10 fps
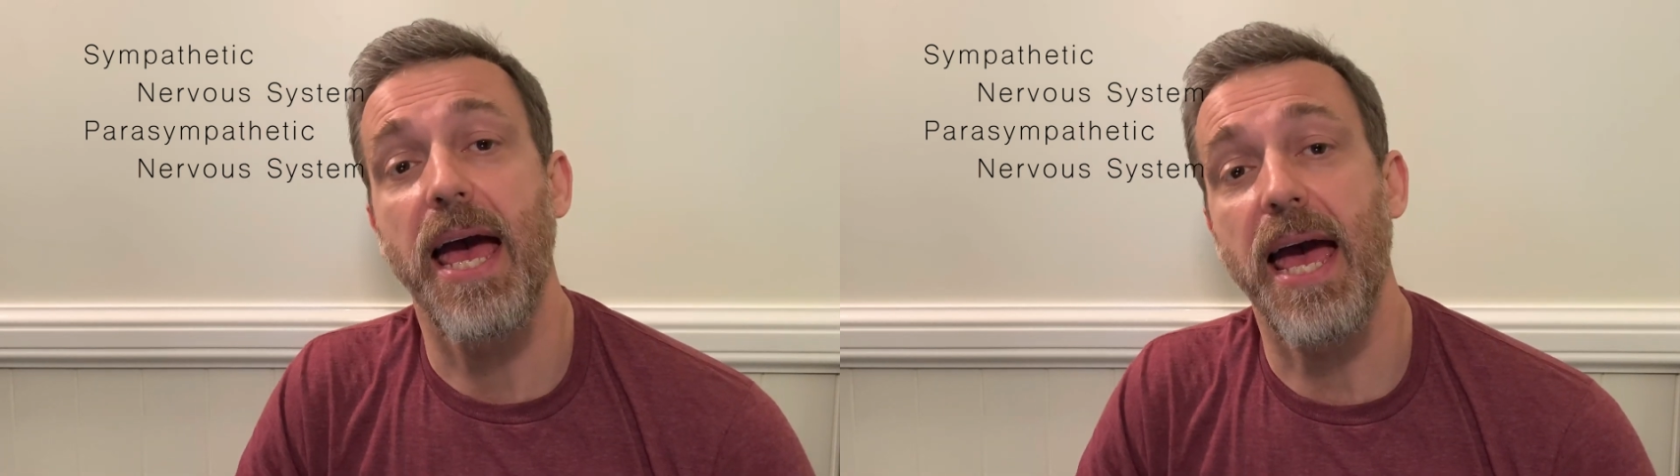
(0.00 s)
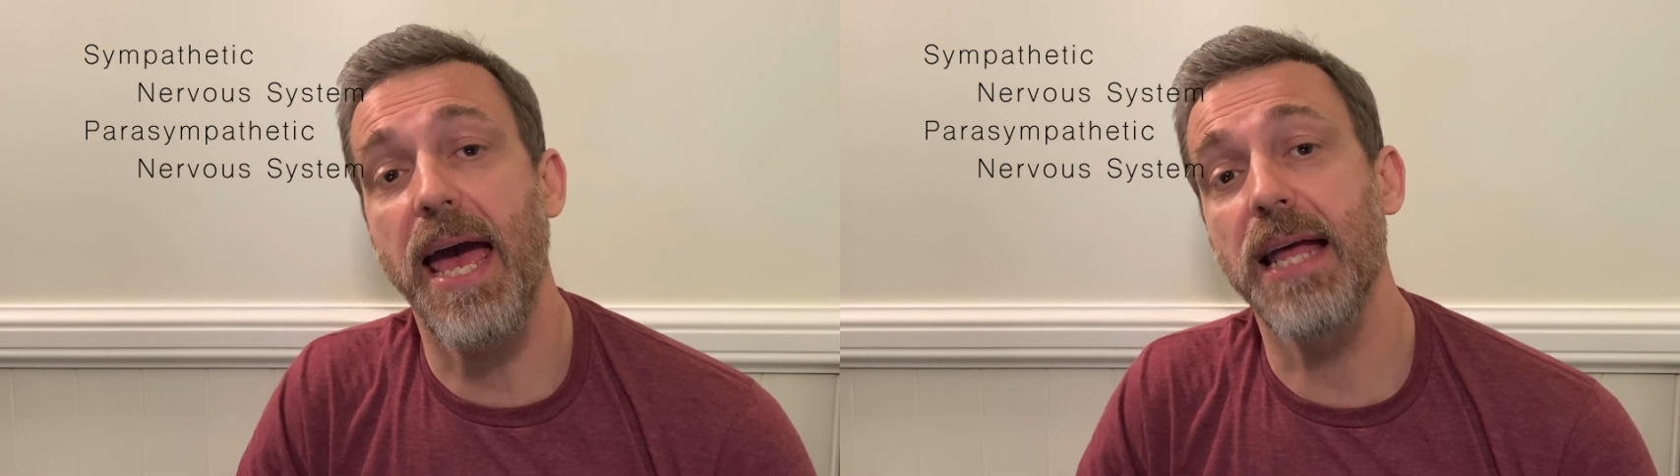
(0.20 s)

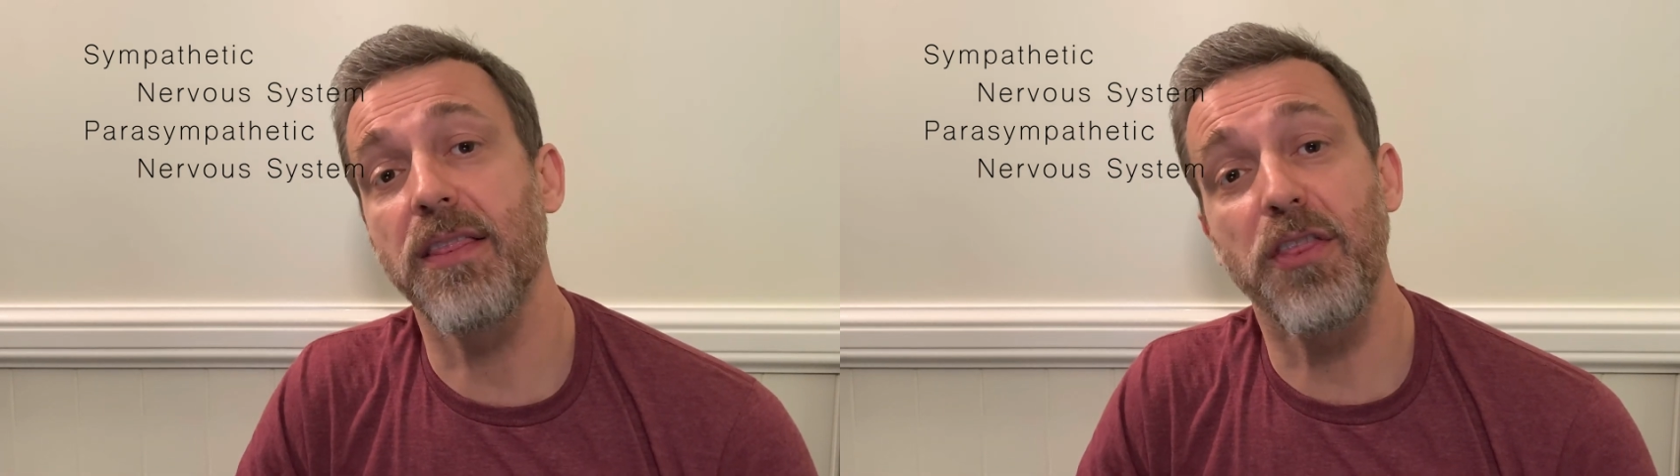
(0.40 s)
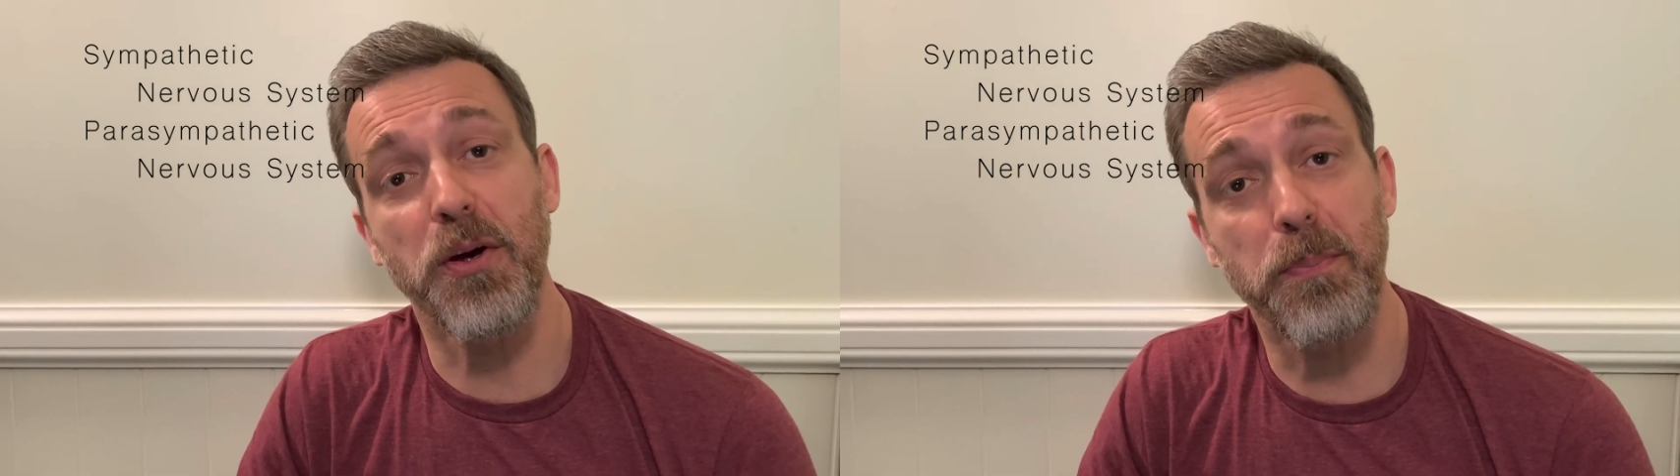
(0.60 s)

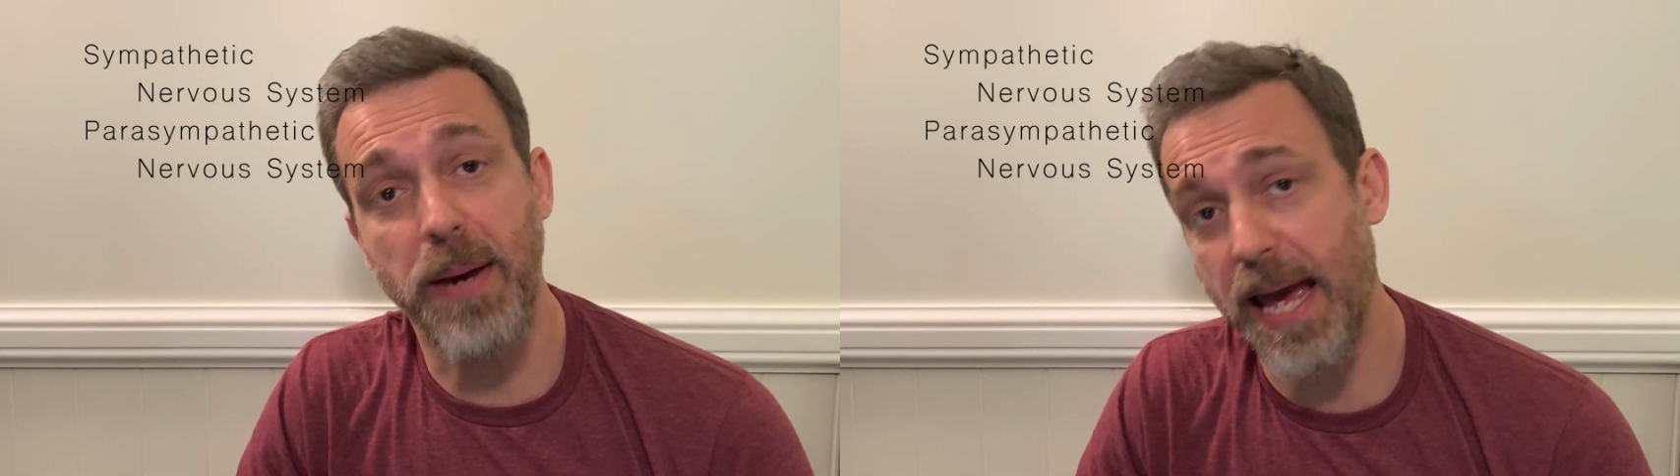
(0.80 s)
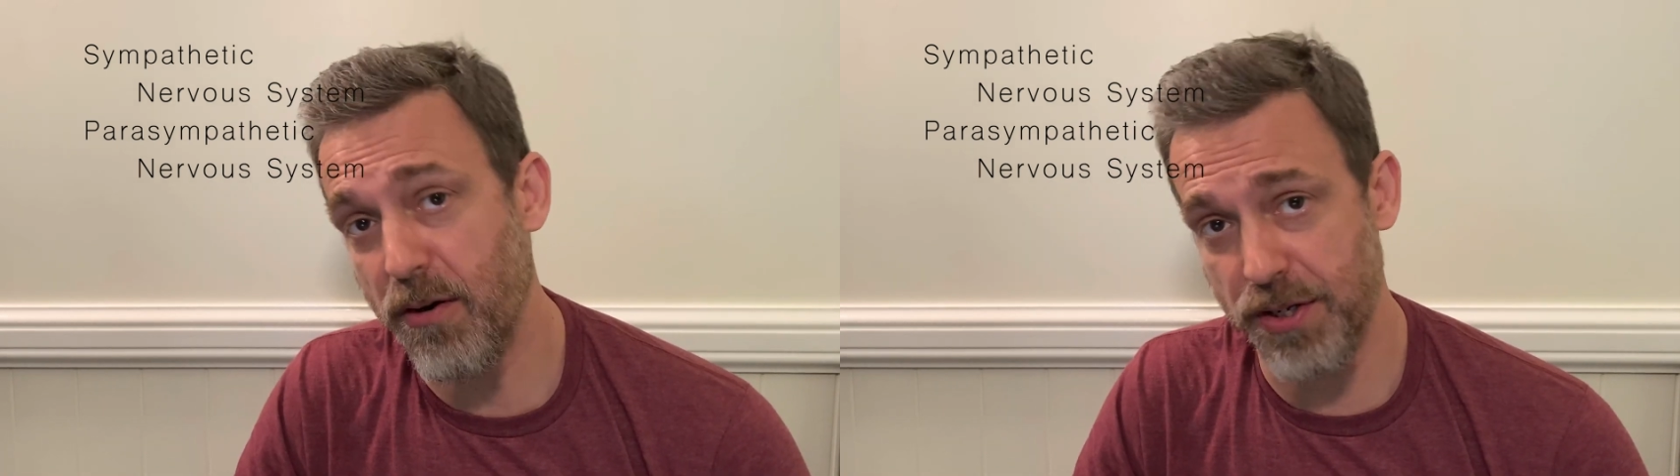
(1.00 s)
and the
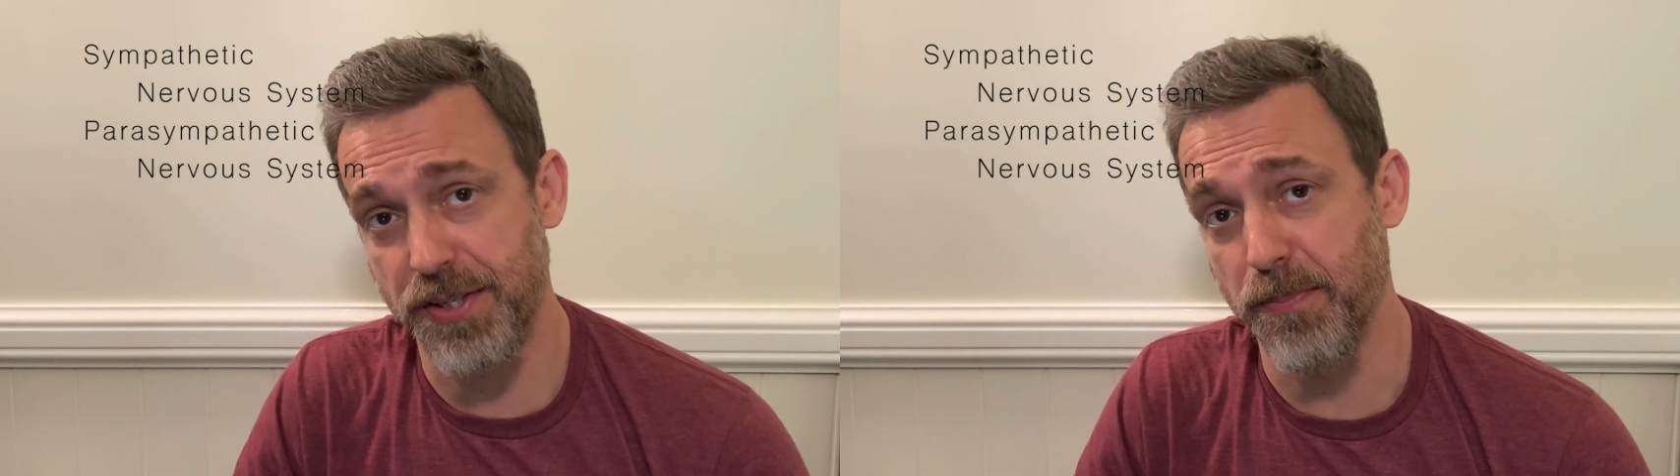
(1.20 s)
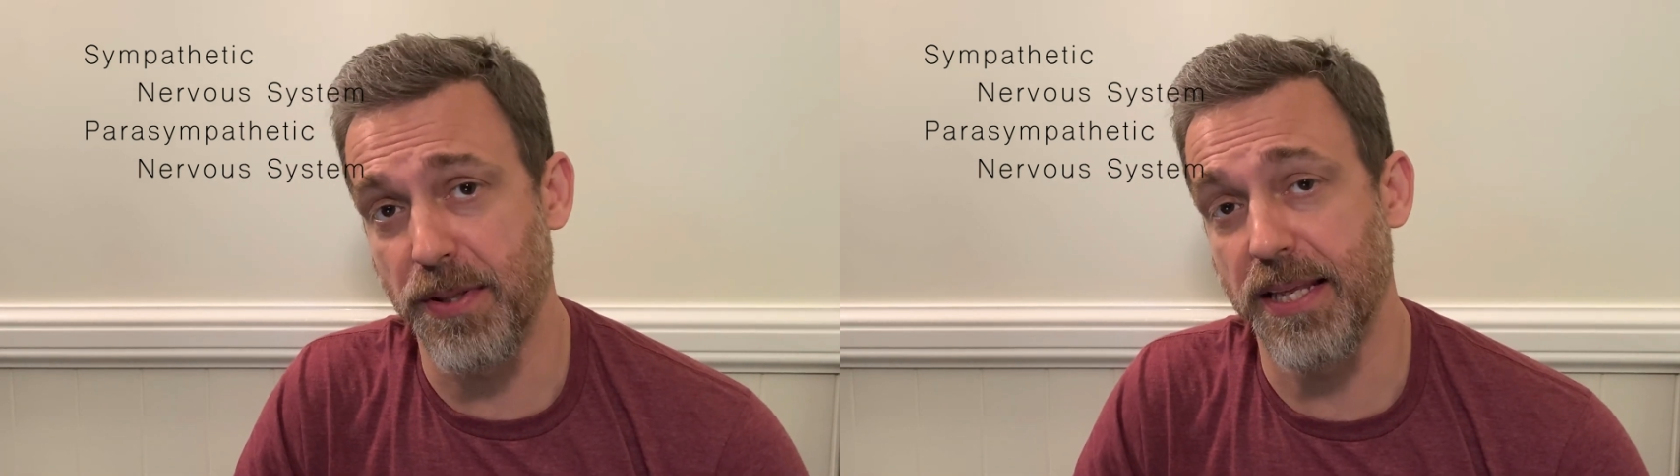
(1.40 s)

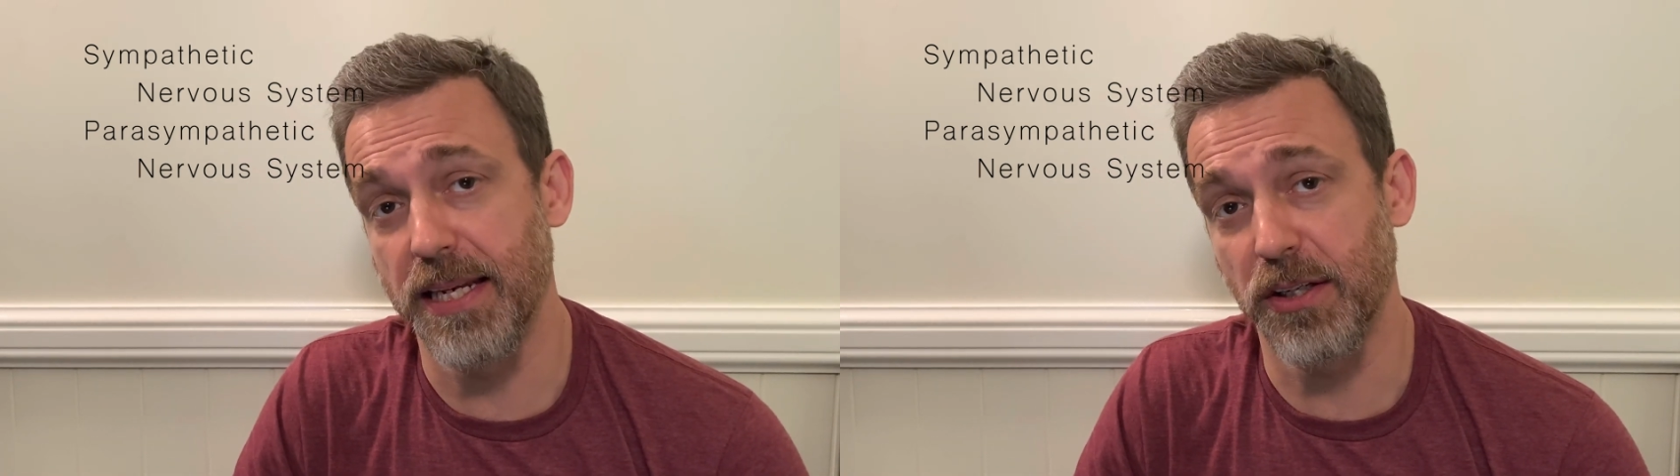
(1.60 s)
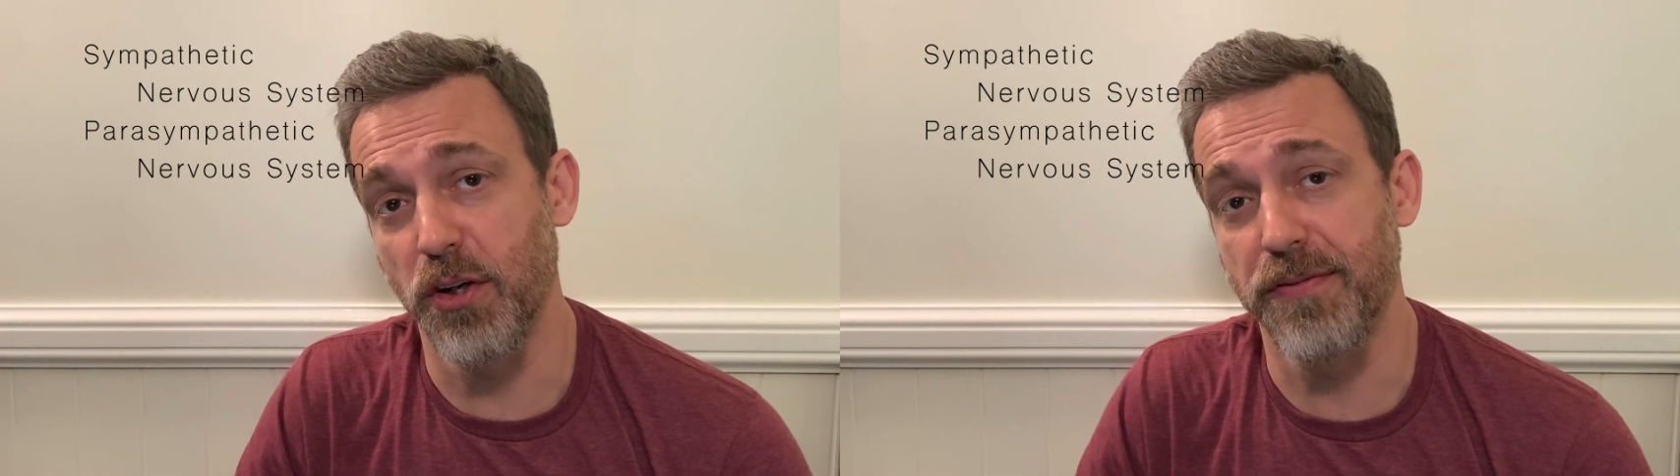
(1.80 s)

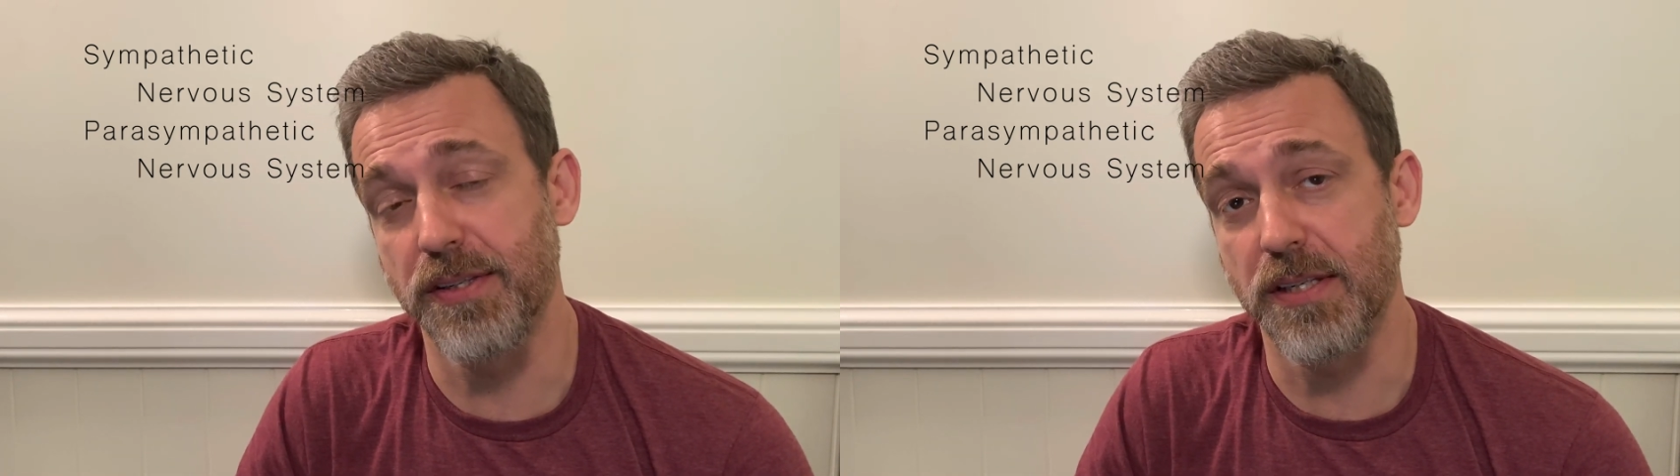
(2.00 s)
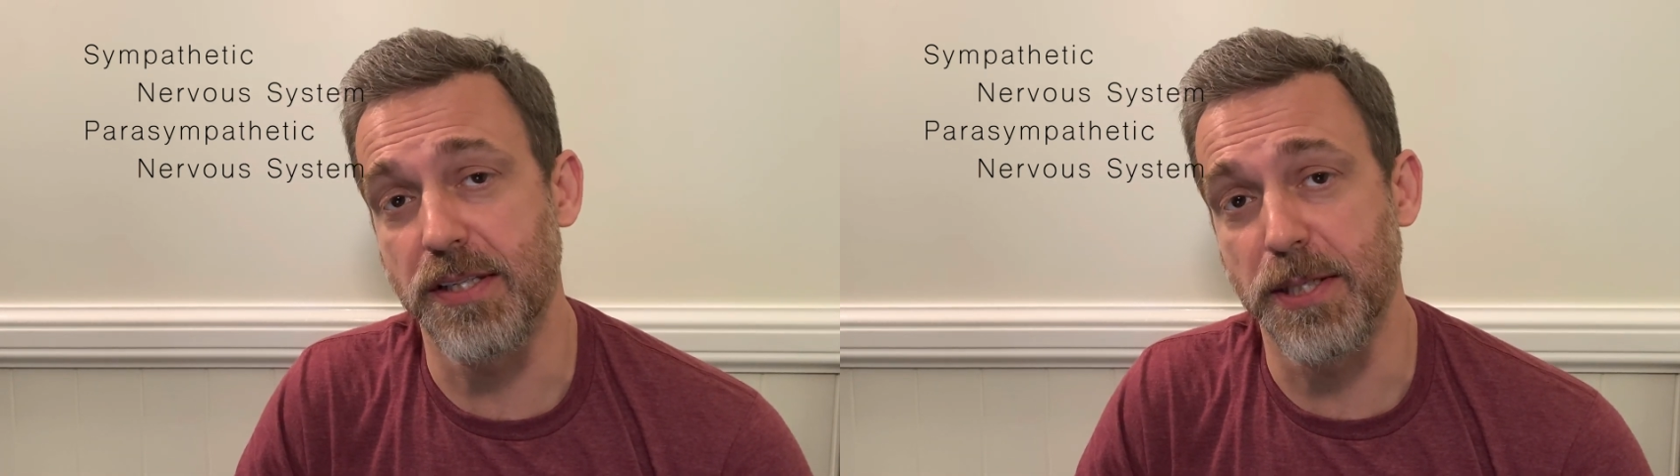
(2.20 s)
parasympathetic nervous
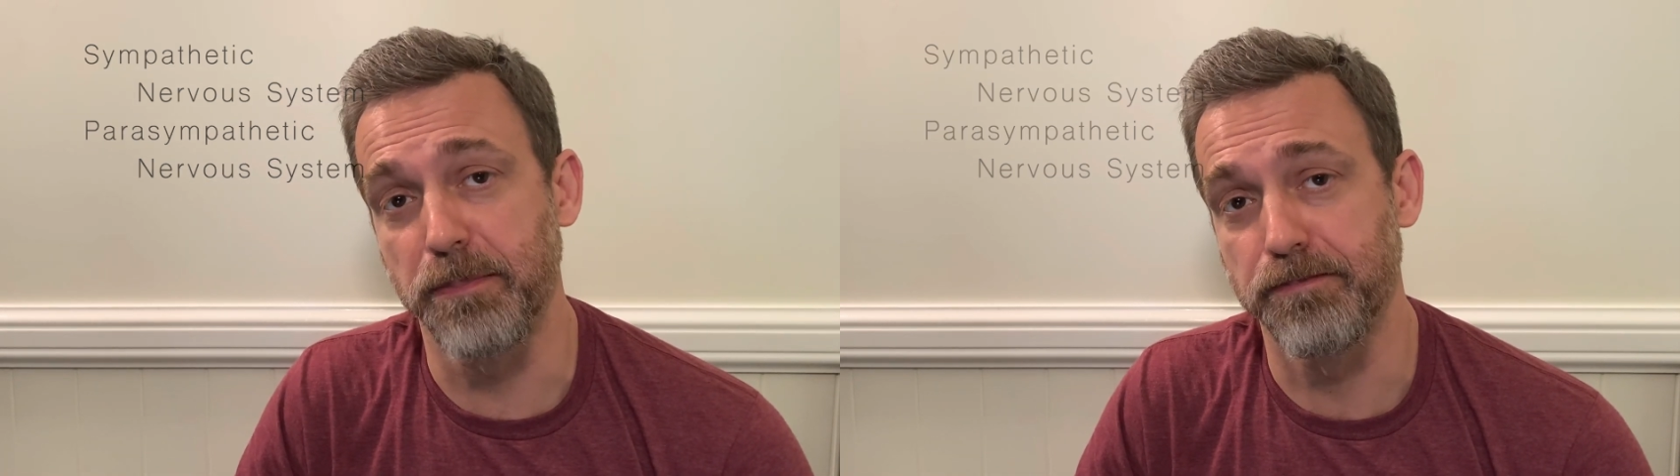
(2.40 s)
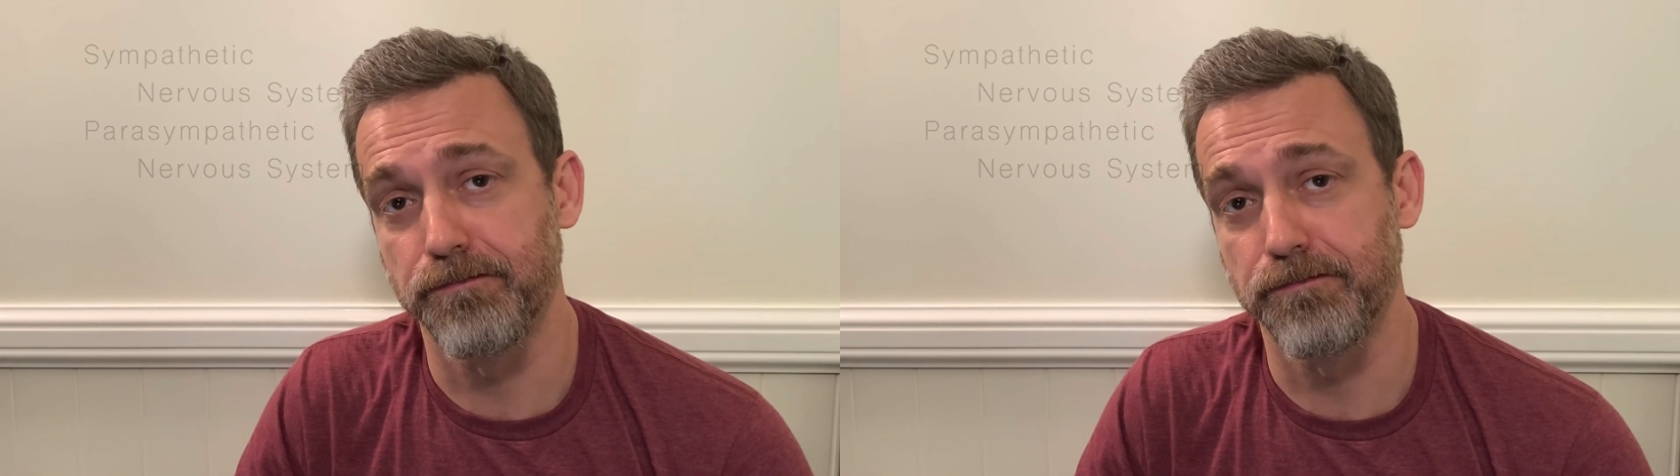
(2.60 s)
system.